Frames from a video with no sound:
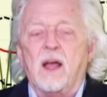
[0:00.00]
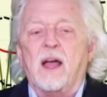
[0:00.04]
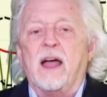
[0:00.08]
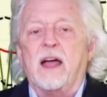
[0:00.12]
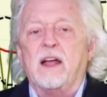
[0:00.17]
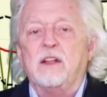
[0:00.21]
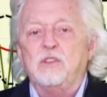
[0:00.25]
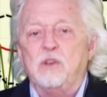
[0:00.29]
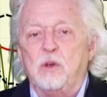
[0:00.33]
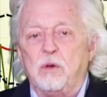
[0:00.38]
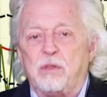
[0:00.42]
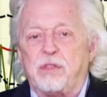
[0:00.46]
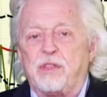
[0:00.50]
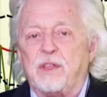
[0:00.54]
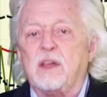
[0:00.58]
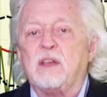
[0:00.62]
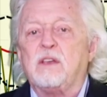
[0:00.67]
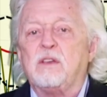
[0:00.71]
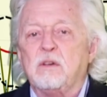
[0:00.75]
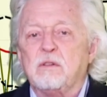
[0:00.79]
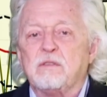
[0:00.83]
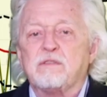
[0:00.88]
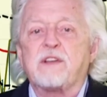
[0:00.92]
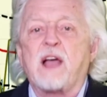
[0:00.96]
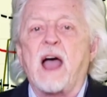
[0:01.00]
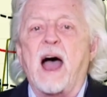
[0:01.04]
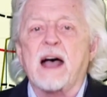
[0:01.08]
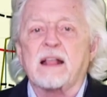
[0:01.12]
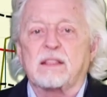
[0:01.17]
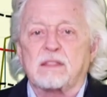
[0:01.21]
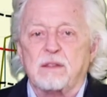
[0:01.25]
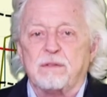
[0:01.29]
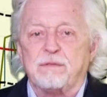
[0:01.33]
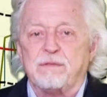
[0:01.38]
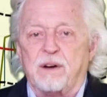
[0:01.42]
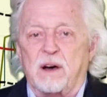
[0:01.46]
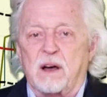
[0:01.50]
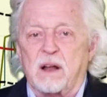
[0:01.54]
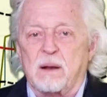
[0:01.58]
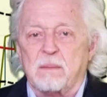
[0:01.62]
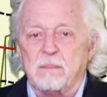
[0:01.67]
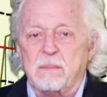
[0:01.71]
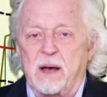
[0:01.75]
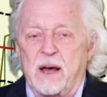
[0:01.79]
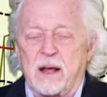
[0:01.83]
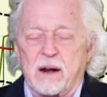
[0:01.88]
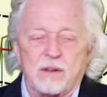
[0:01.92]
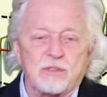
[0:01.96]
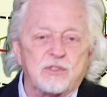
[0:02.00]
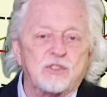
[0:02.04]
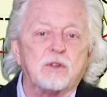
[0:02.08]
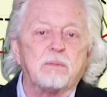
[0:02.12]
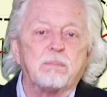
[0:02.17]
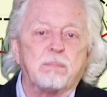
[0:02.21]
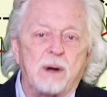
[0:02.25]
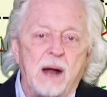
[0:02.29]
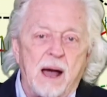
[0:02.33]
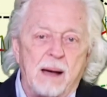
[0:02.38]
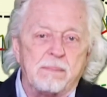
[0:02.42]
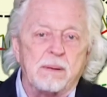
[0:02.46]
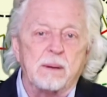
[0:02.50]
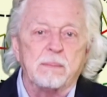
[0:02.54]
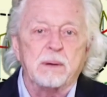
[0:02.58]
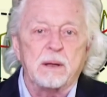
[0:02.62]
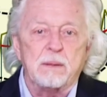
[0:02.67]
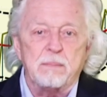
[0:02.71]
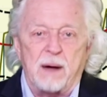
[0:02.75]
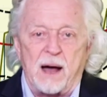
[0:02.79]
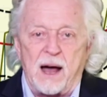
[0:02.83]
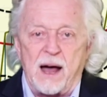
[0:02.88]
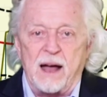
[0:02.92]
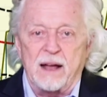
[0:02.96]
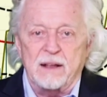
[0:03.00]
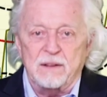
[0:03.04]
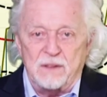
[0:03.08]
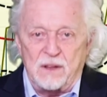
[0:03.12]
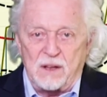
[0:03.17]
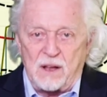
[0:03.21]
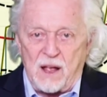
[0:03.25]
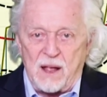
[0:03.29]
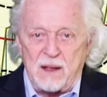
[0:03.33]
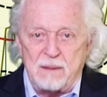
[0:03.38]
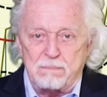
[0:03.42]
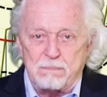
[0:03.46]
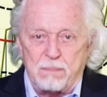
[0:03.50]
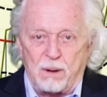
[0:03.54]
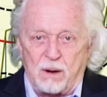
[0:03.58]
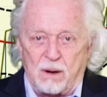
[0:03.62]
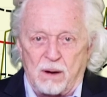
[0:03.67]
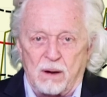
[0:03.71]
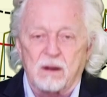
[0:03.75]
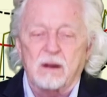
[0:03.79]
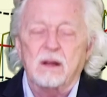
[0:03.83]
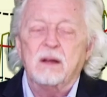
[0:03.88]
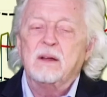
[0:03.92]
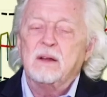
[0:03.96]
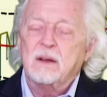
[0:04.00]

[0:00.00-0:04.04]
and you think you've got the fundamentals, you're probably behind the eight ball.